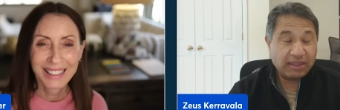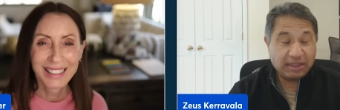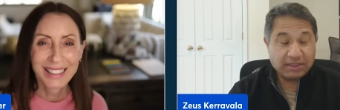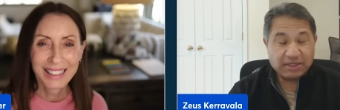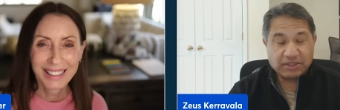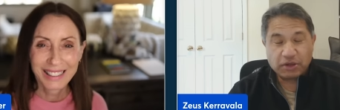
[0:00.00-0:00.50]

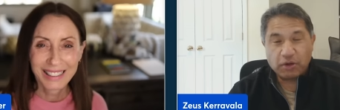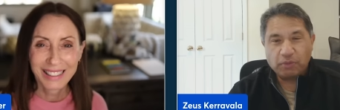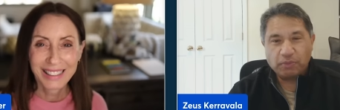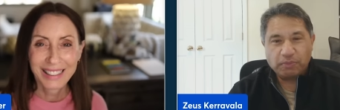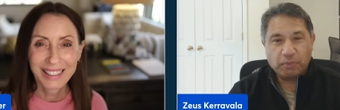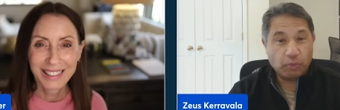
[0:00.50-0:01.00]
Speaker 1: think
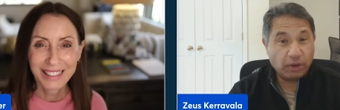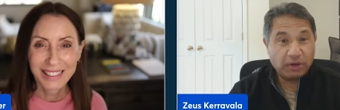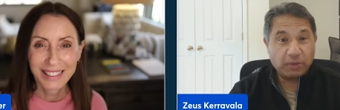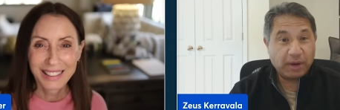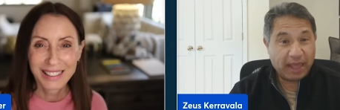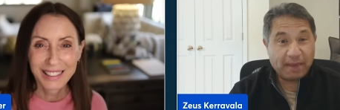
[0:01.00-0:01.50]
Cisco
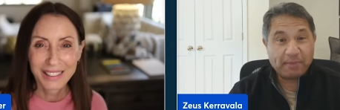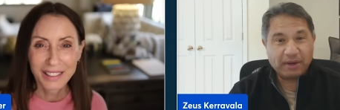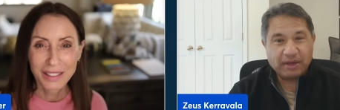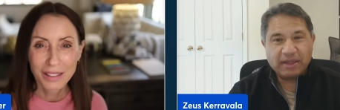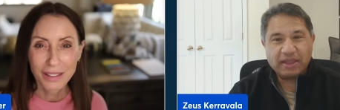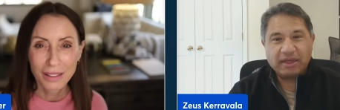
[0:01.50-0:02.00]
wondered what
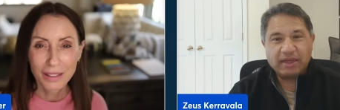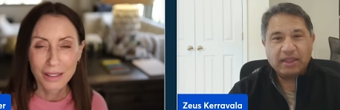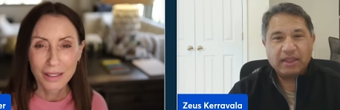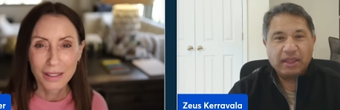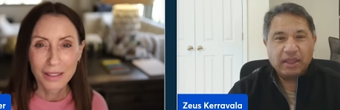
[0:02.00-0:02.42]
happened, and